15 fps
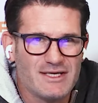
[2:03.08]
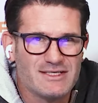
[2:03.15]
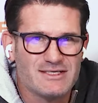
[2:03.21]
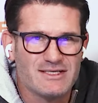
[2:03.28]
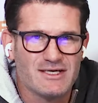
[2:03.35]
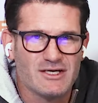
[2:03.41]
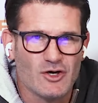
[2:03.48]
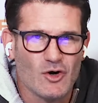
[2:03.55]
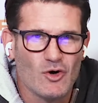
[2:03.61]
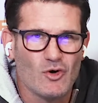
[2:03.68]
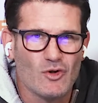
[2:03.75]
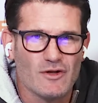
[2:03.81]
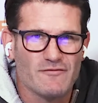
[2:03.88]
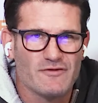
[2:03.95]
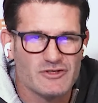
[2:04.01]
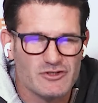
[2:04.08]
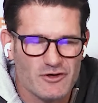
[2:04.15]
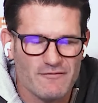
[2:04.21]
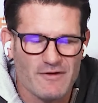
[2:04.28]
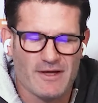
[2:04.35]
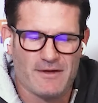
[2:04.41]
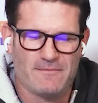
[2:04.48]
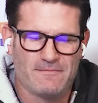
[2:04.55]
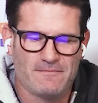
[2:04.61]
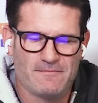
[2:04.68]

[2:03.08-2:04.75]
is the goal of the survey?